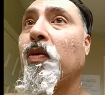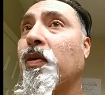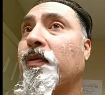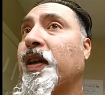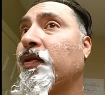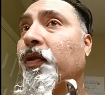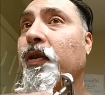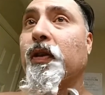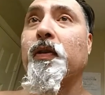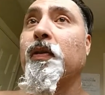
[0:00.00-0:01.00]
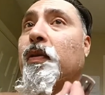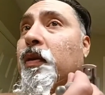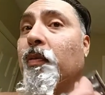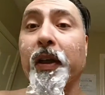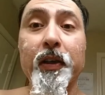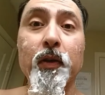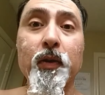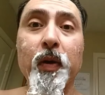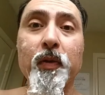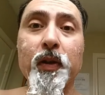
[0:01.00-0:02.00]
Or vice versa. The blade goes
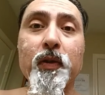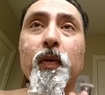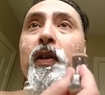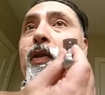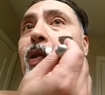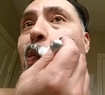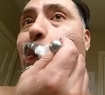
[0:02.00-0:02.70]
well with this razor.